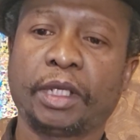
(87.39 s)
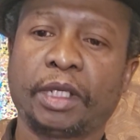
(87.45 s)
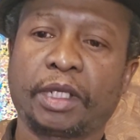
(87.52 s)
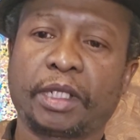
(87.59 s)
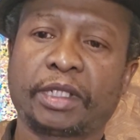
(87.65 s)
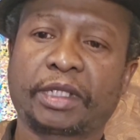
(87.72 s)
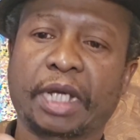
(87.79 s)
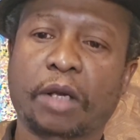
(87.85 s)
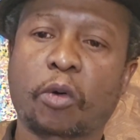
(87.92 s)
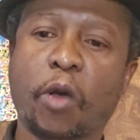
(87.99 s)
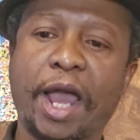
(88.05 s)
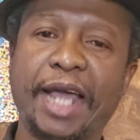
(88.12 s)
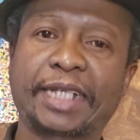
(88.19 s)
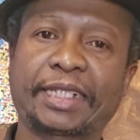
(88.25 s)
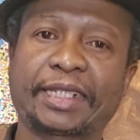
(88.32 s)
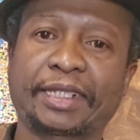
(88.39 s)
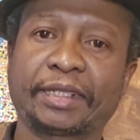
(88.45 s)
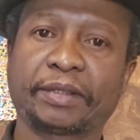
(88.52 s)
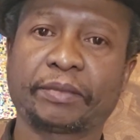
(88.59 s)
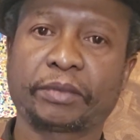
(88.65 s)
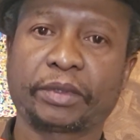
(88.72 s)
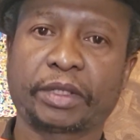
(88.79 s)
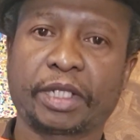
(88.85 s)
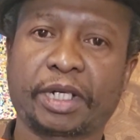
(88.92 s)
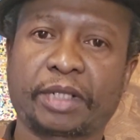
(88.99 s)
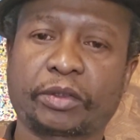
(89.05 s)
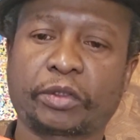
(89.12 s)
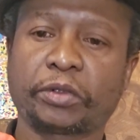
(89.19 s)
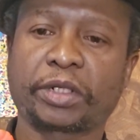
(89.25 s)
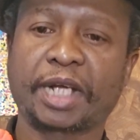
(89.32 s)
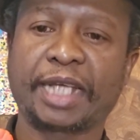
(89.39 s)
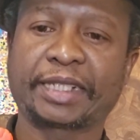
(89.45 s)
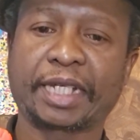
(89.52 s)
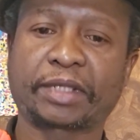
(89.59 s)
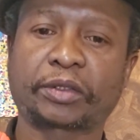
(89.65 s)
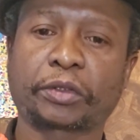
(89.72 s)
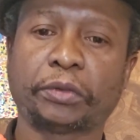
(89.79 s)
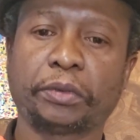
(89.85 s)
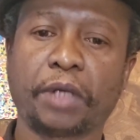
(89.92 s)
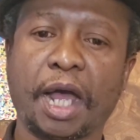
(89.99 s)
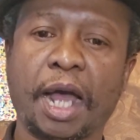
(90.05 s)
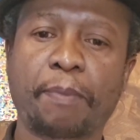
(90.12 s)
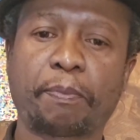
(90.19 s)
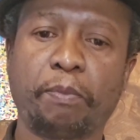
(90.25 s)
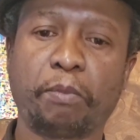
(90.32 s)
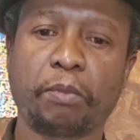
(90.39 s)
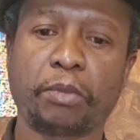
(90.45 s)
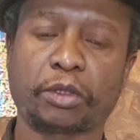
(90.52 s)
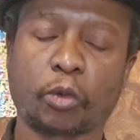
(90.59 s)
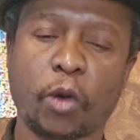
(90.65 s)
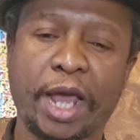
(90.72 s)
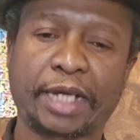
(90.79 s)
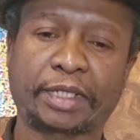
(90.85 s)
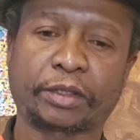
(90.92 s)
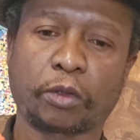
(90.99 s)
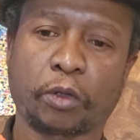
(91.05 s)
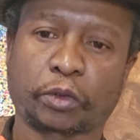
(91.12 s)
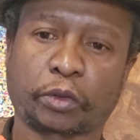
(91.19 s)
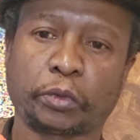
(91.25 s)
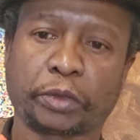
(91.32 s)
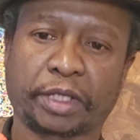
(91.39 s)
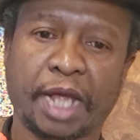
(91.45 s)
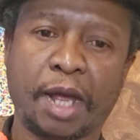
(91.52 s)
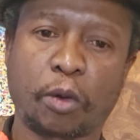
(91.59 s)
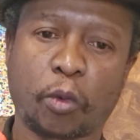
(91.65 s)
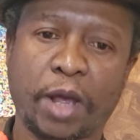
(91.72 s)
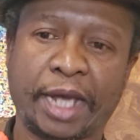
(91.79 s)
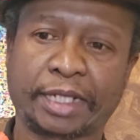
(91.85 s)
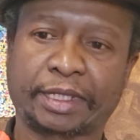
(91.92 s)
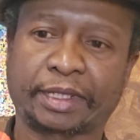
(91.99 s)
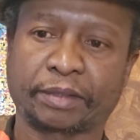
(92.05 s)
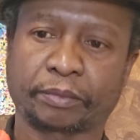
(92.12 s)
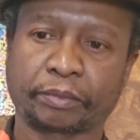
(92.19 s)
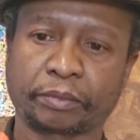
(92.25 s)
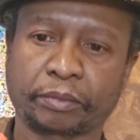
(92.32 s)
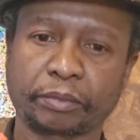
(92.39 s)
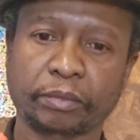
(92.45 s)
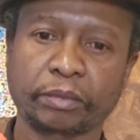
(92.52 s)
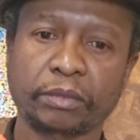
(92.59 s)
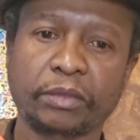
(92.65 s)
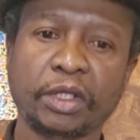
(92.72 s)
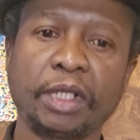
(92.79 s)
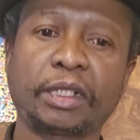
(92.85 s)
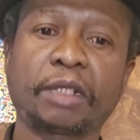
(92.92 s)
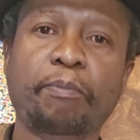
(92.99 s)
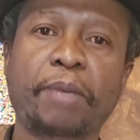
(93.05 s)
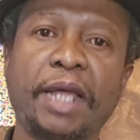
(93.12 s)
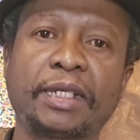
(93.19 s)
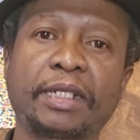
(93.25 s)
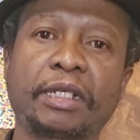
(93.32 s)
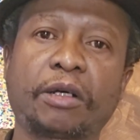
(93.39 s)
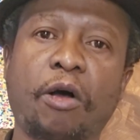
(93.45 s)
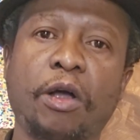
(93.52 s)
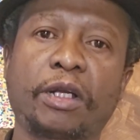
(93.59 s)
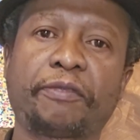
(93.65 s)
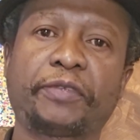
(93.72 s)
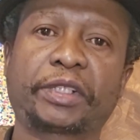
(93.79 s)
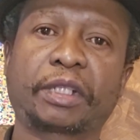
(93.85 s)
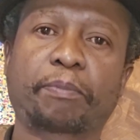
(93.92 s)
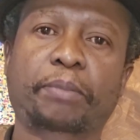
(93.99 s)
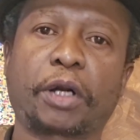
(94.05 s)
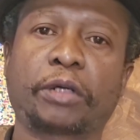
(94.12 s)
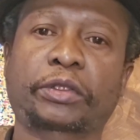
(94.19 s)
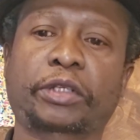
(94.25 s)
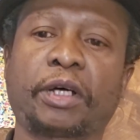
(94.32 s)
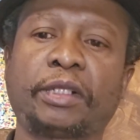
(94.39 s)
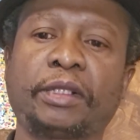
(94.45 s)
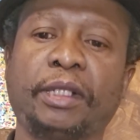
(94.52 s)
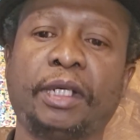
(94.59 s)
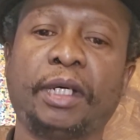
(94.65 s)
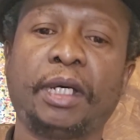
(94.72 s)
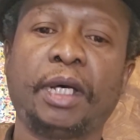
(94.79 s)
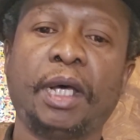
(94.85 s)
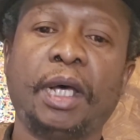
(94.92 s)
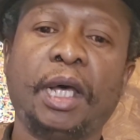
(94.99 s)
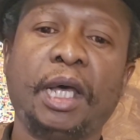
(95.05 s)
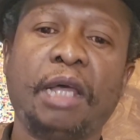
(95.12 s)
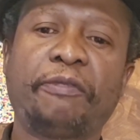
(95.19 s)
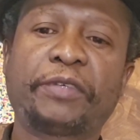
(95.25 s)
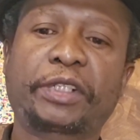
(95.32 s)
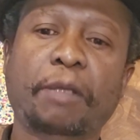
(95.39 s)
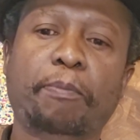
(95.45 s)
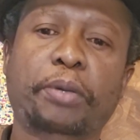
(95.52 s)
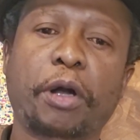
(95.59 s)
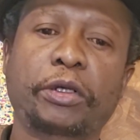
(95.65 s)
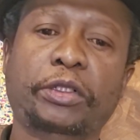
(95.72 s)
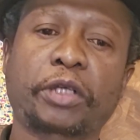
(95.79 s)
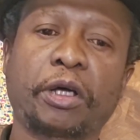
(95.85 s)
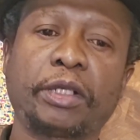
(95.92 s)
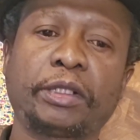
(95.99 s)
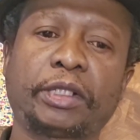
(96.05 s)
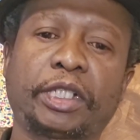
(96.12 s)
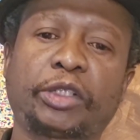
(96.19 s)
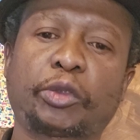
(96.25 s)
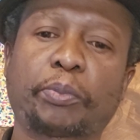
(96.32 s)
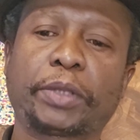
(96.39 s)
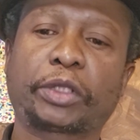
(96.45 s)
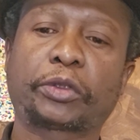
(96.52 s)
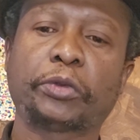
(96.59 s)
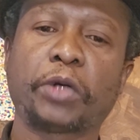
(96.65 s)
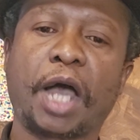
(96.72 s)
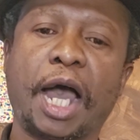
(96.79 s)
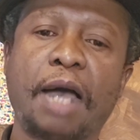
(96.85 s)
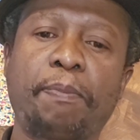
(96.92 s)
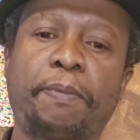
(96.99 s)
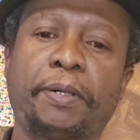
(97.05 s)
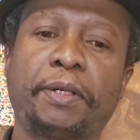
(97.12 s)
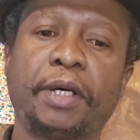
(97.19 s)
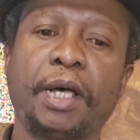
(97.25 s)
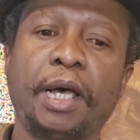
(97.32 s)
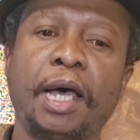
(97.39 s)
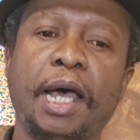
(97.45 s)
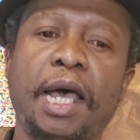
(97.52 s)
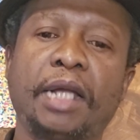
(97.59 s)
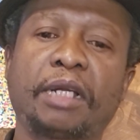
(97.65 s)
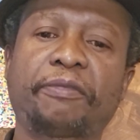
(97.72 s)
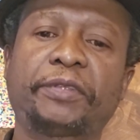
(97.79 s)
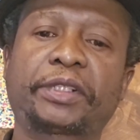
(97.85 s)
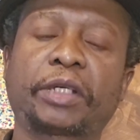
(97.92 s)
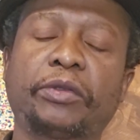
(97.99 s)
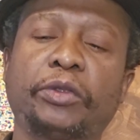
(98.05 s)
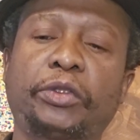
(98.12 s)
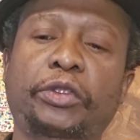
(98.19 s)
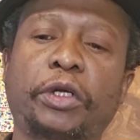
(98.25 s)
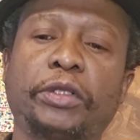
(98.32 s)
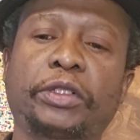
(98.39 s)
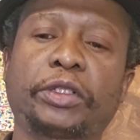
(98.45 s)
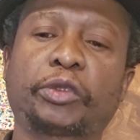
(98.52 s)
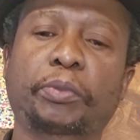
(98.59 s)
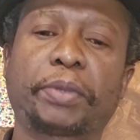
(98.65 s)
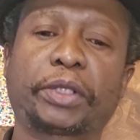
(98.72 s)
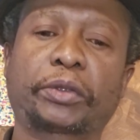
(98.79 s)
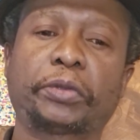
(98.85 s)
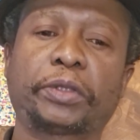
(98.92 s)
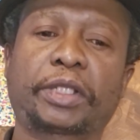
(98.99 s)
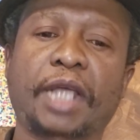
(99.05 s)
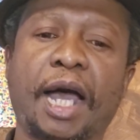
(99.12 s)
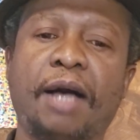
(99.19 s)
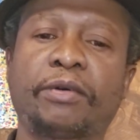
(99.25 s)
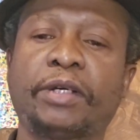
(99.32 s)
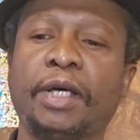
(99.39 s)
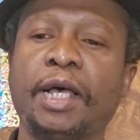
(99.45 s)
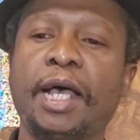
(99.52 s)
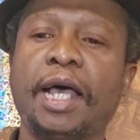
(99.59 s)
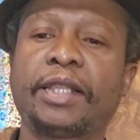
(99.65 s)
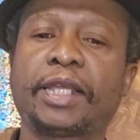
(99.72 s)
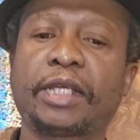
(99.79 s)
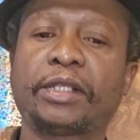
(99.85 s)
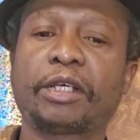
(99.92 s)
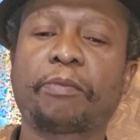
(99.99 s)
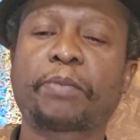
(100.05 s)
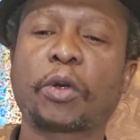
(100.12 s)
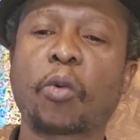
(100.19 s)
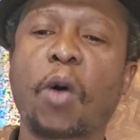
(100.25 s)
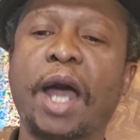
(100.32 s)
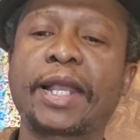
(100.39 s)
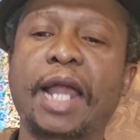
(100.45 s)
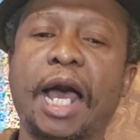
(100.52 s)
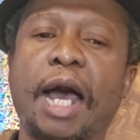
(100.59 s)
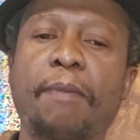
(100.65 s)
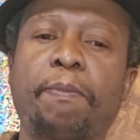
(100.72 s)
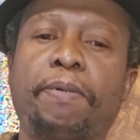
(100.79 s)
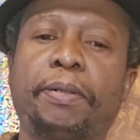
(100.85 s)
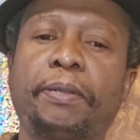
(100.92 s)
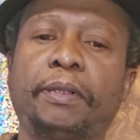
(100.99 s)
These are quarks. The 2 reds are 2 up quarks or 2 down quarks, depending on if it's a proton. If it's a proton, this will be 2 up, and if it's a neutron, this will be 2 down, and then there'll be 1 up